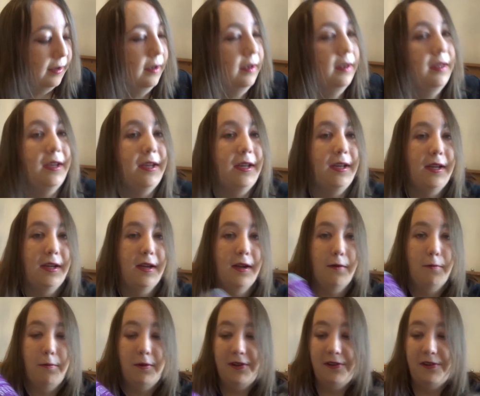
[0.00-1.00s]
the
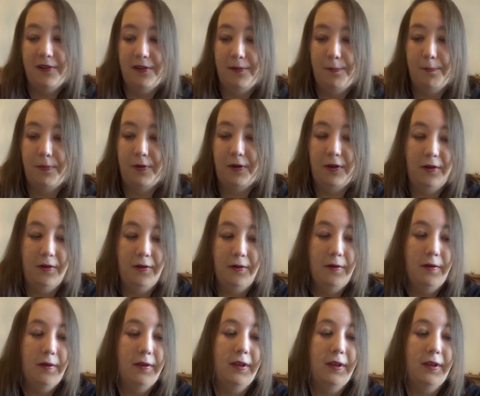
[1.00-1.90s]
Witch's Brew,